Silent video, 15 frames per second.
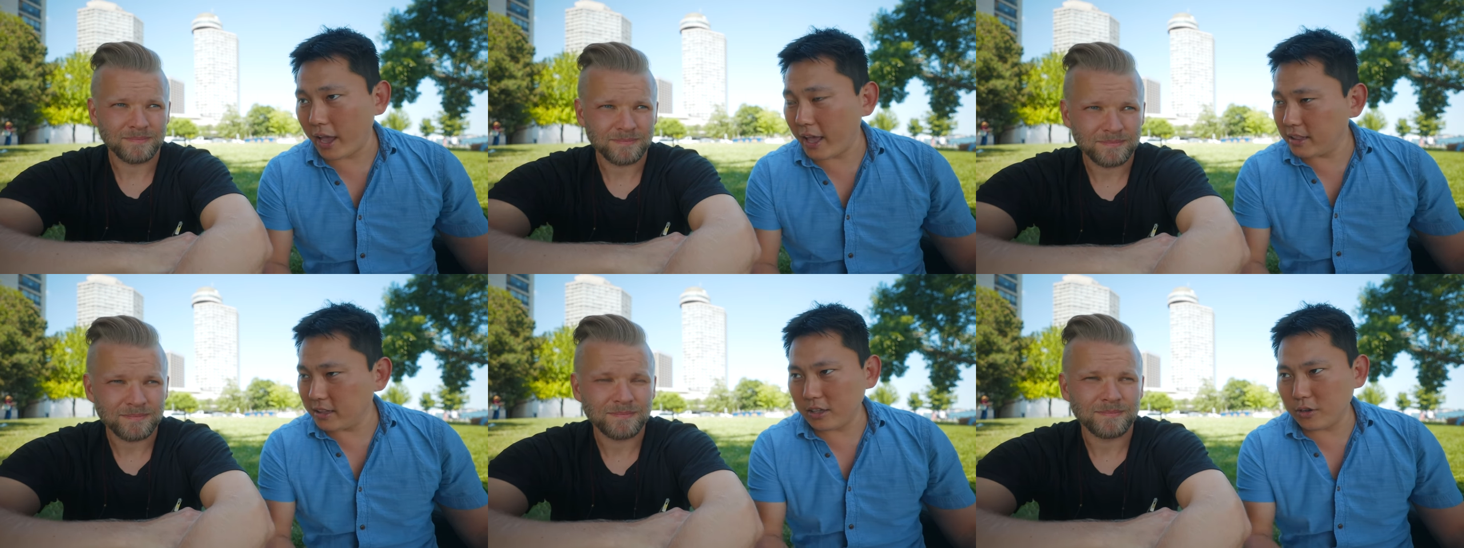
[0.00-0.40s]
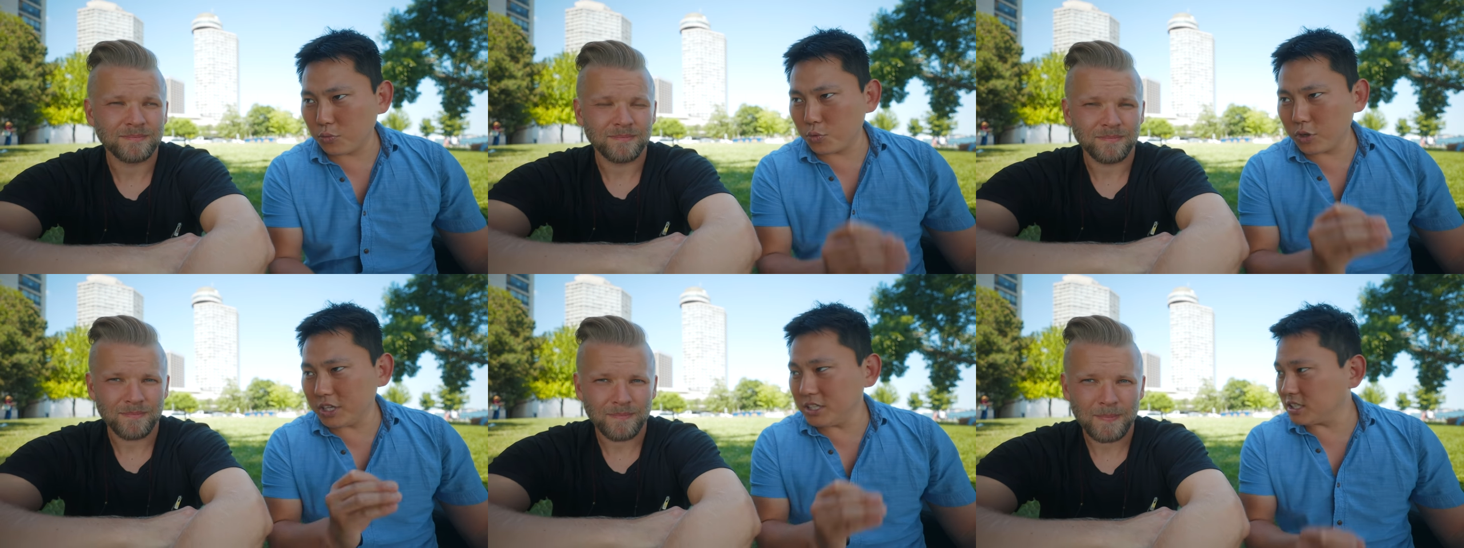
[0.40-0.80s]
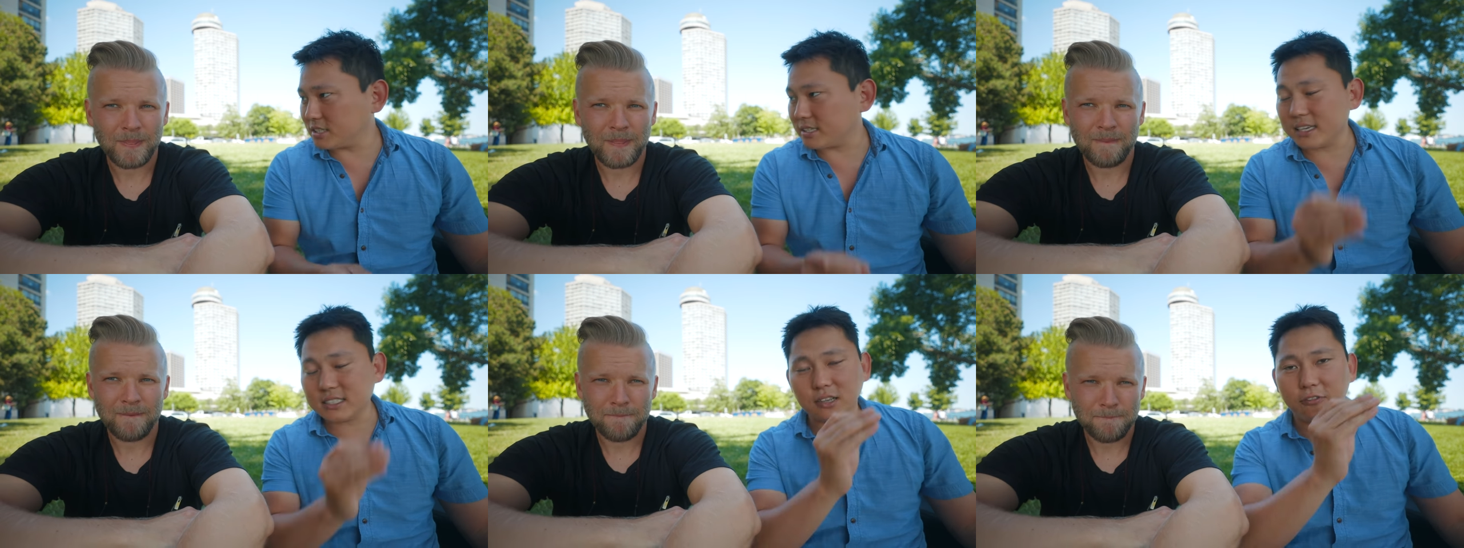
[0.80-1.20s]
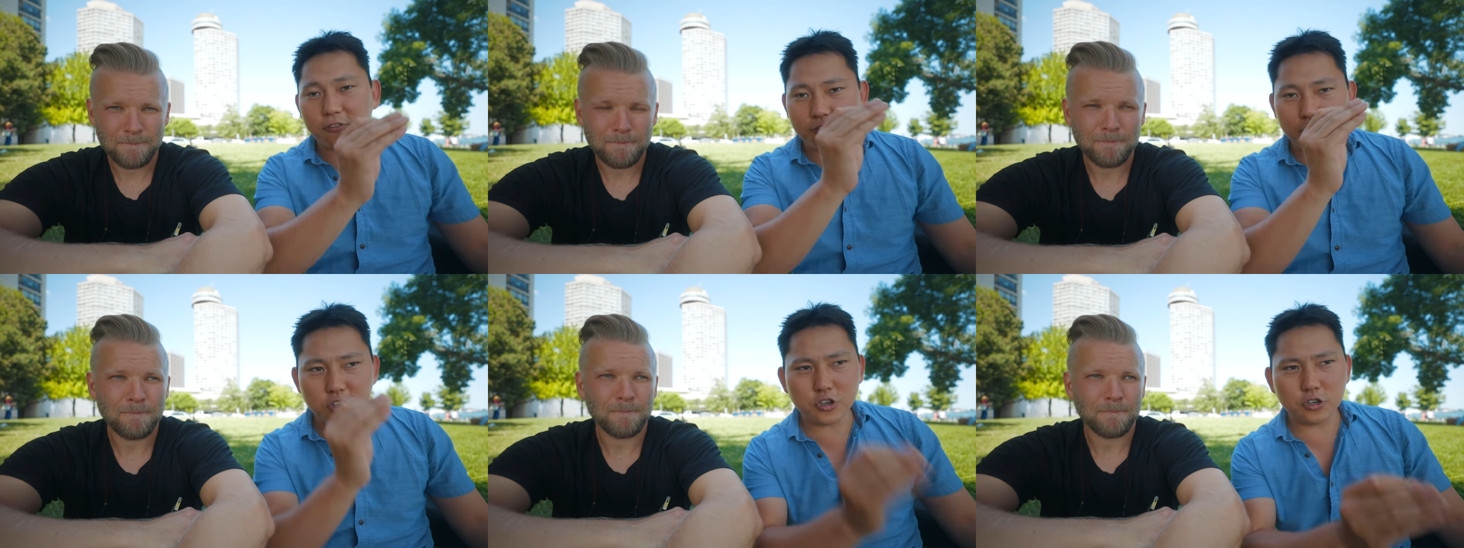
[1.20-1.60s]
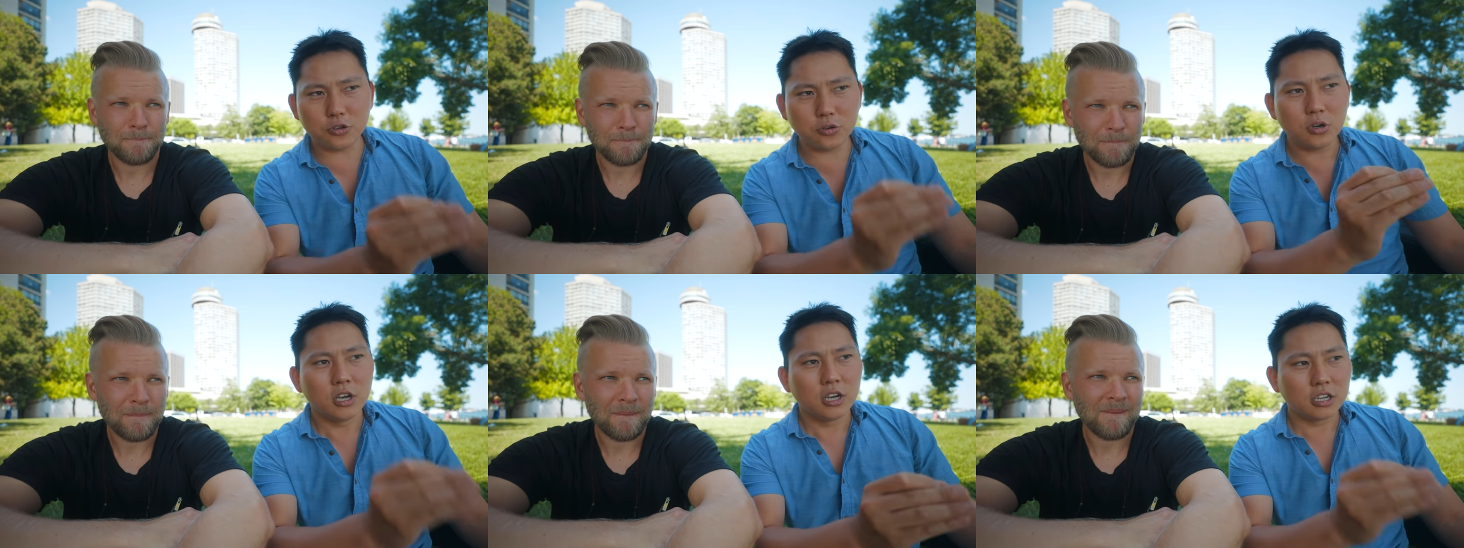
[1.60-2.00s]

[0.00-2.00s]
Speaker 1: And it really just takes a few